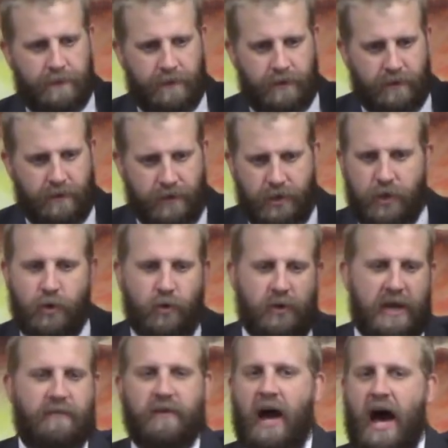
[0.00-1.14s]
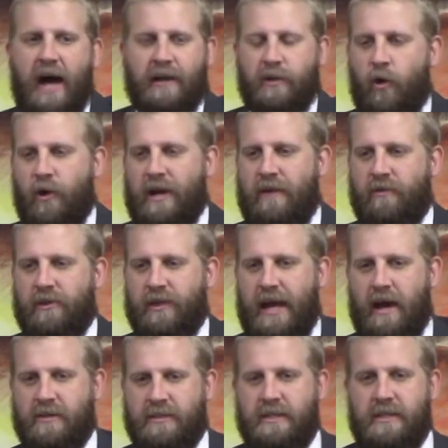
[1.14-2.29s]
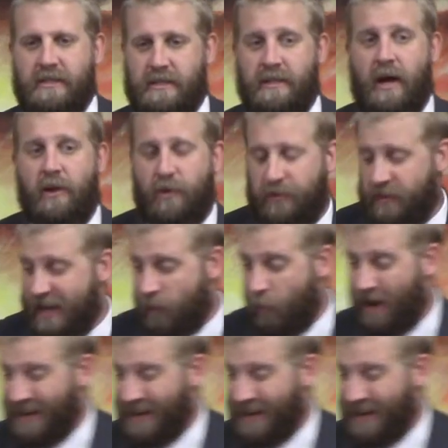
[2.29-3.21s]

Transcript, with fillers: you give God glory and everything else. And it's another thing when